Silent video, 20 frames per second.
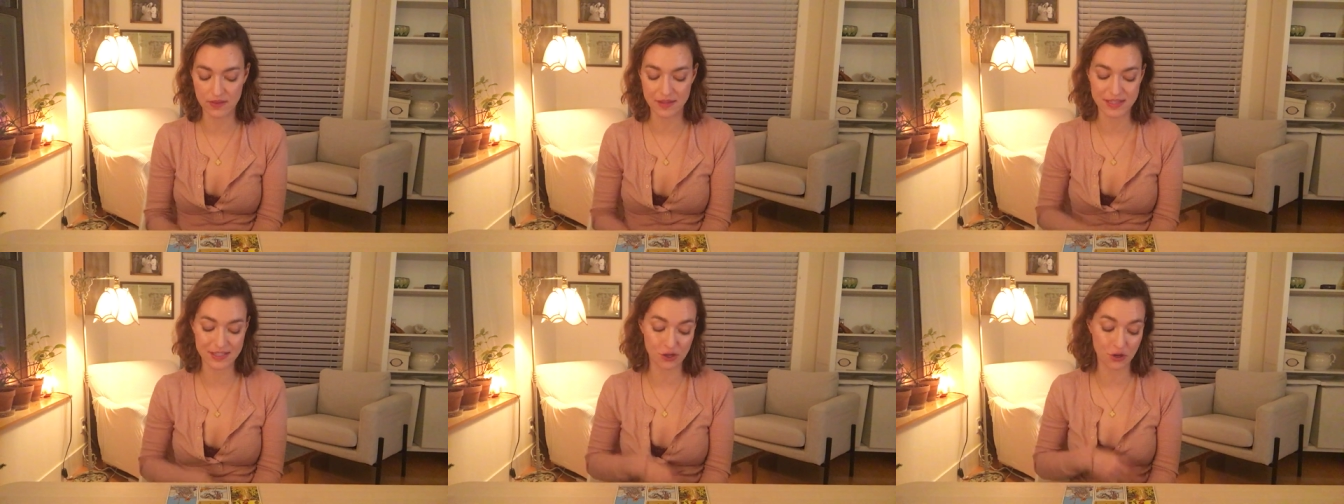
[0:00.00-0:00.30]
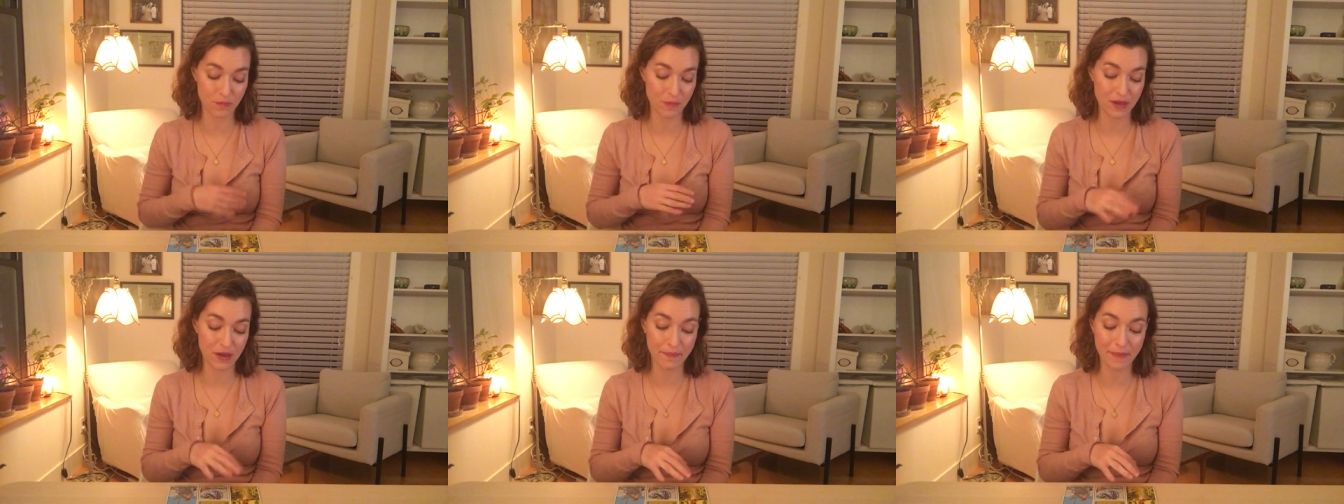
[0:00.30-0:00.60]
and this
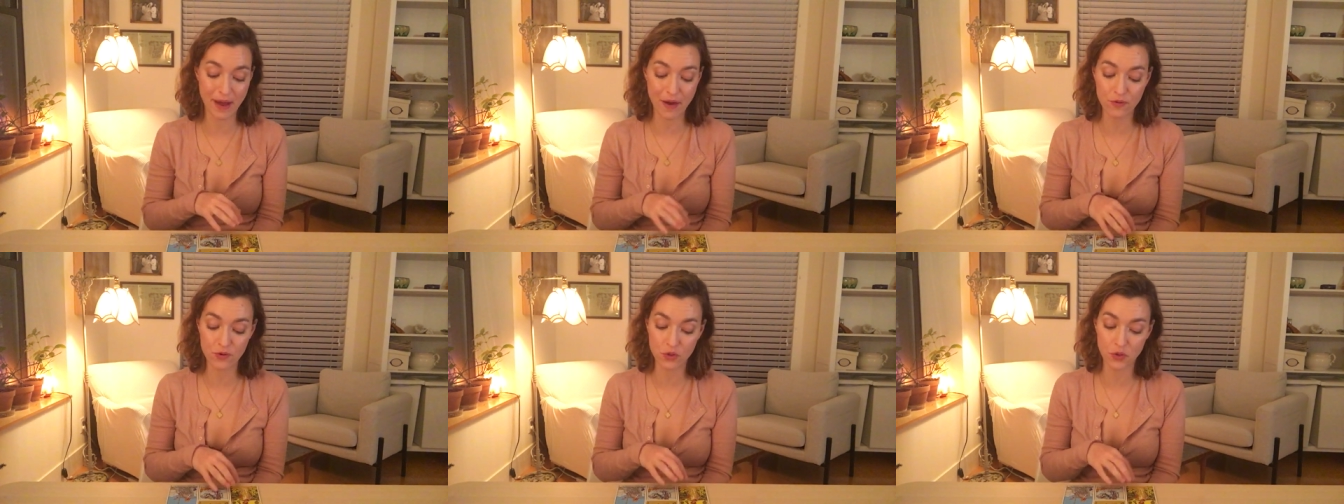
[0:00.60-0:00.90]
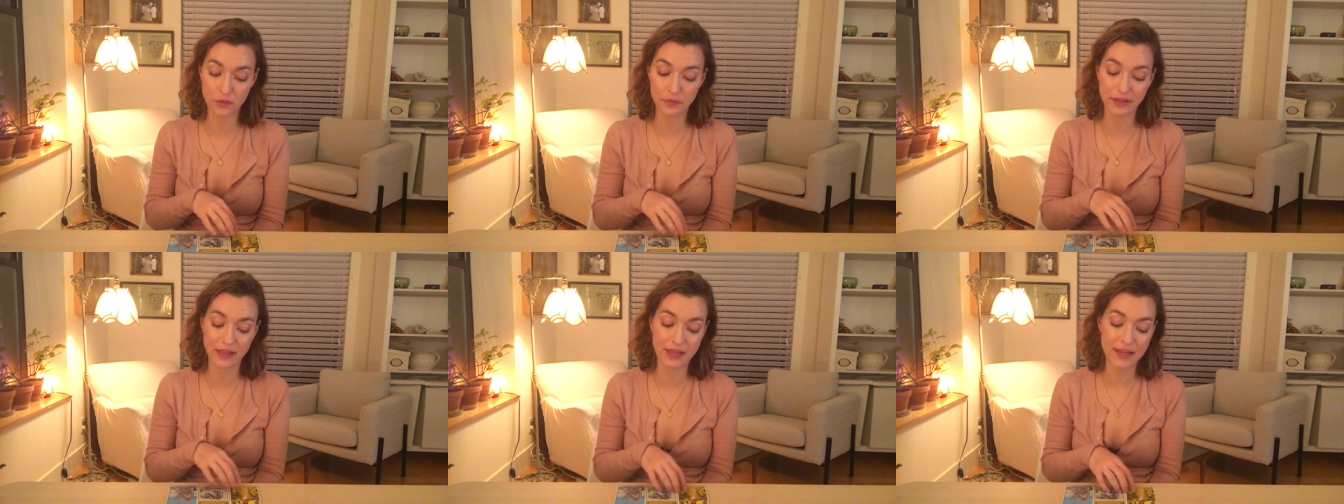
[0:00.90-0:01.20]
could be about
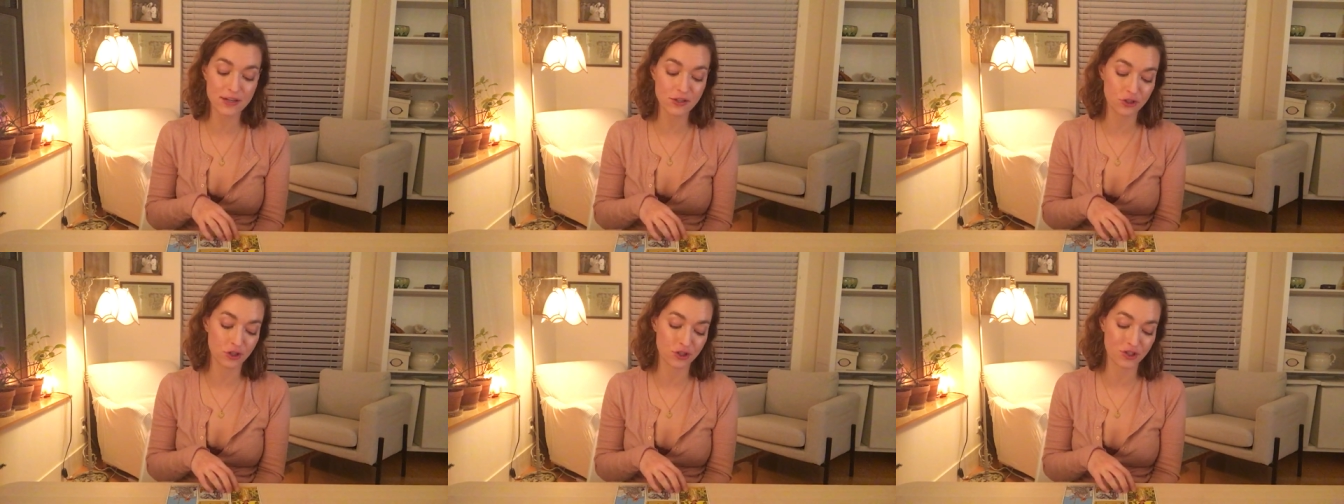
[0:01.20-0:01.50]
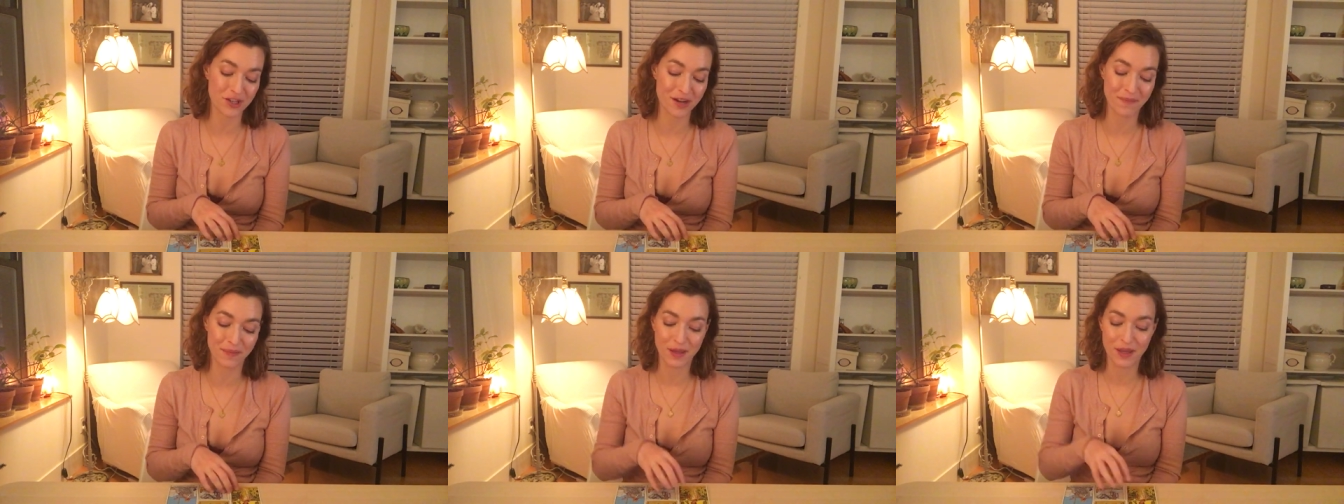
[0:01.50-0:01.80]
your
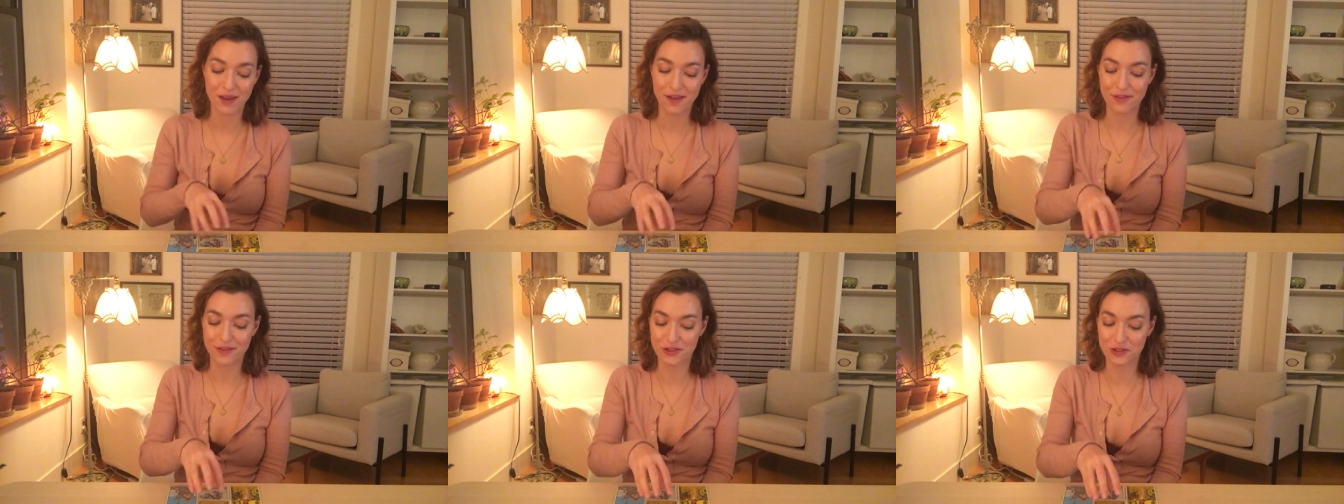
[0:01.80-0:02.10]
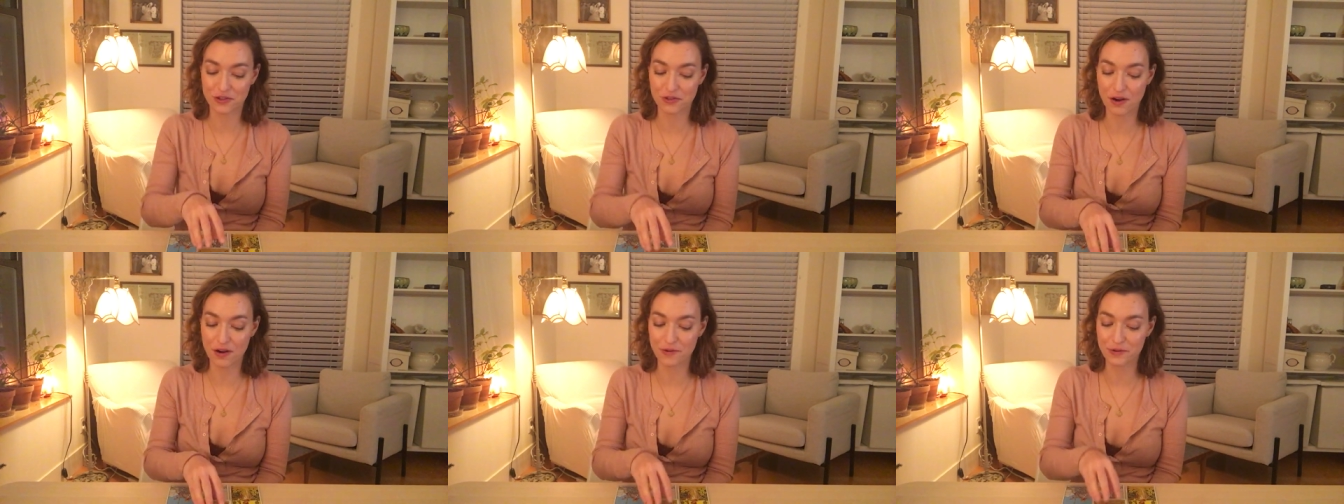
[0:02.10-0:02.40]
relationship, the
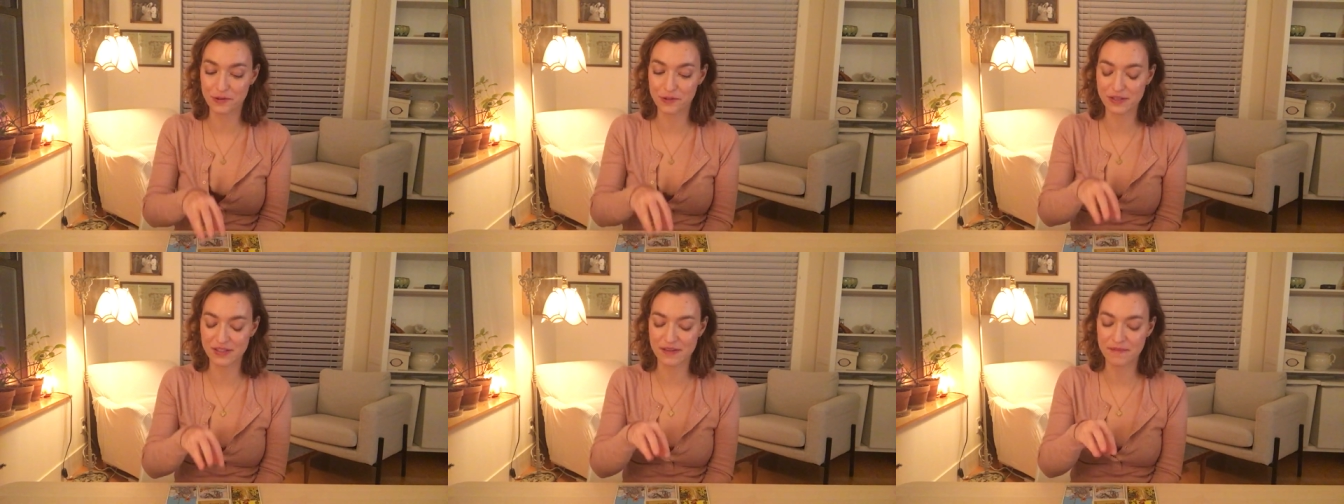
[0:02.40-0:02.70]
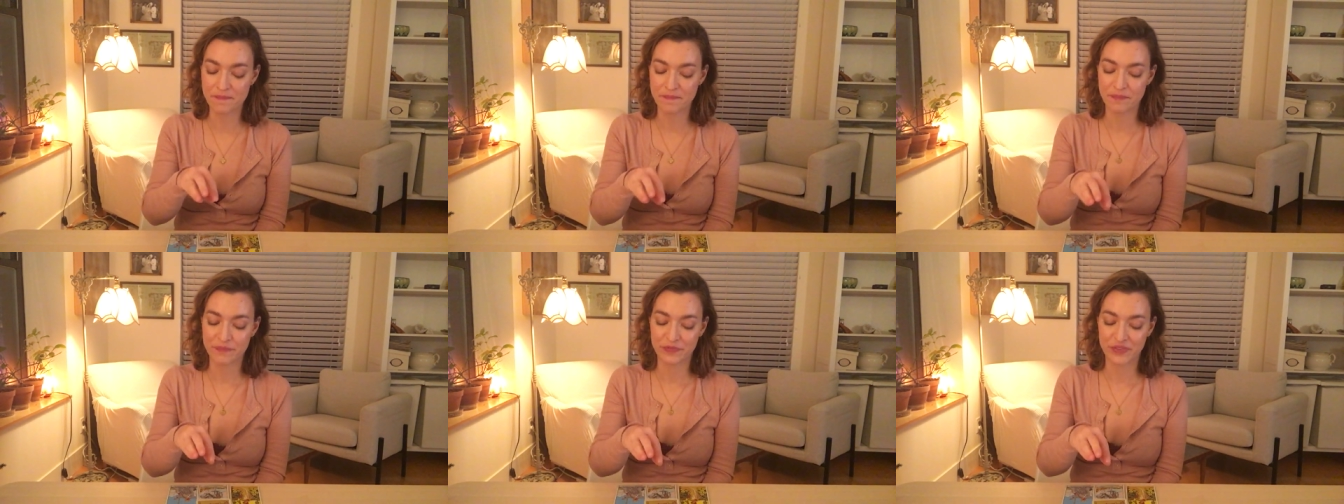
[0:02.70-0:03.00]
struggles,
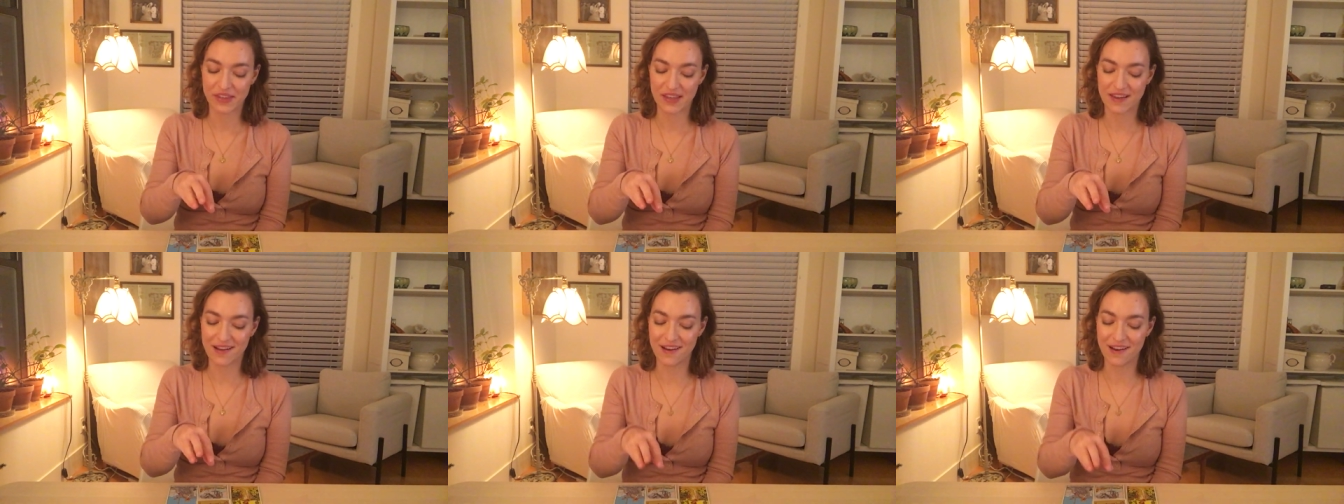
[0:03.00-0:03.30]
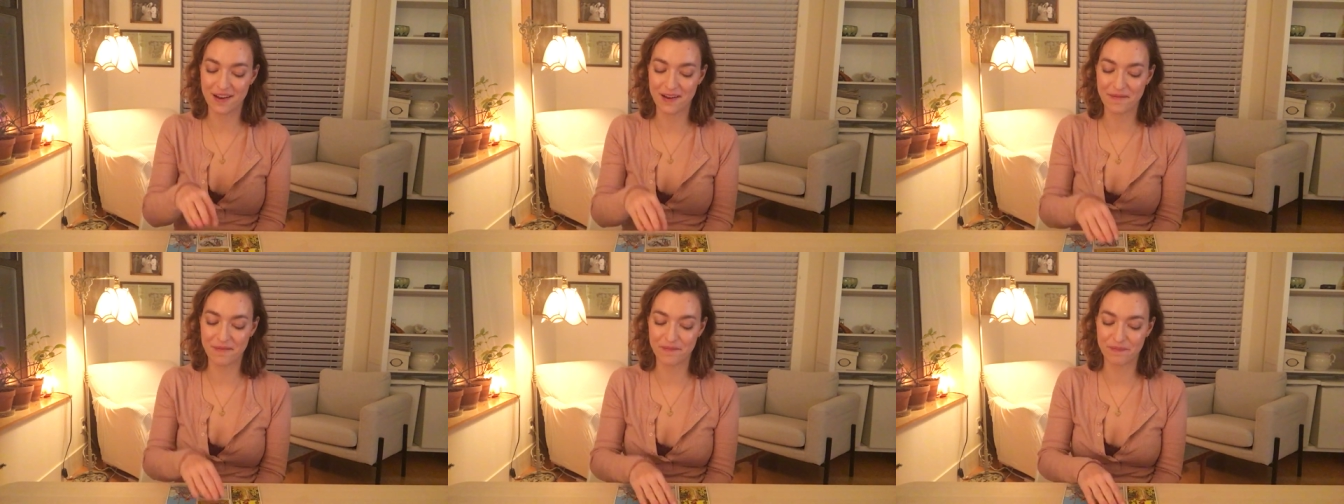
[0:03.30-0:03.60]

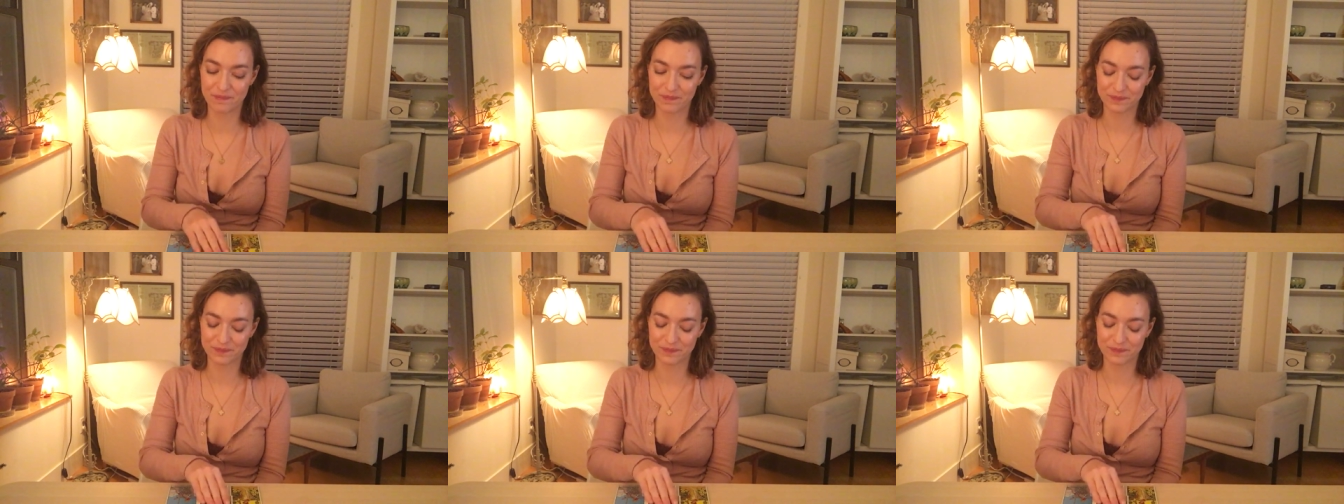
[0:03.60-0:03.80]
um,